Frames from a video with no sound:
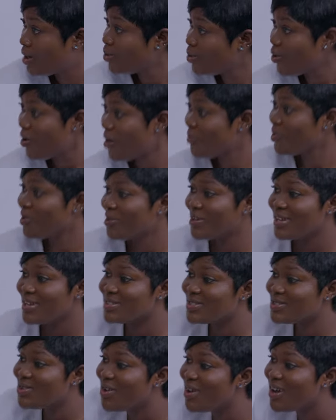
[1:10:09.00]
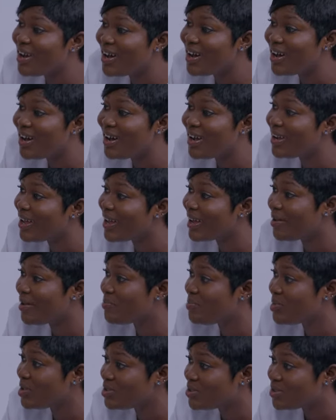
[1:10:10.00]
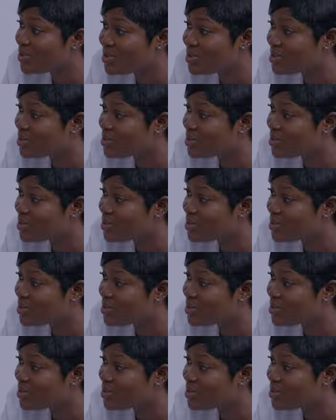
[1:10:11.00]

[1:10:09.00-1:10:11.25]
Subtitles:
No, I'm not a stalker. I like her pictures.